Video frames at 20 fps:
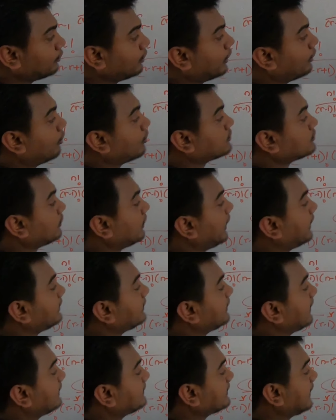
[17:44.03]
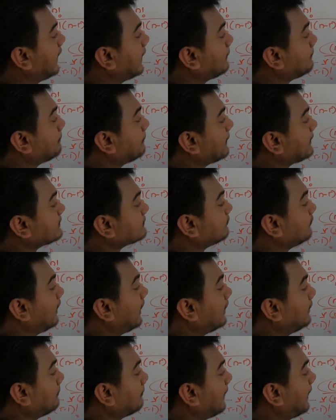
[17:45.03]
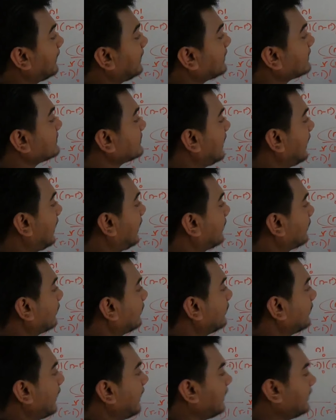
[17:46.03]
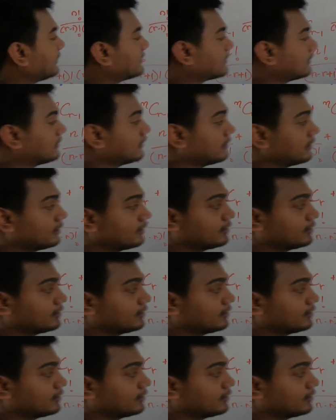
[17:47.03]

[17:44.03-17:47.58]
you can also write it as n plus 1 minus R, right?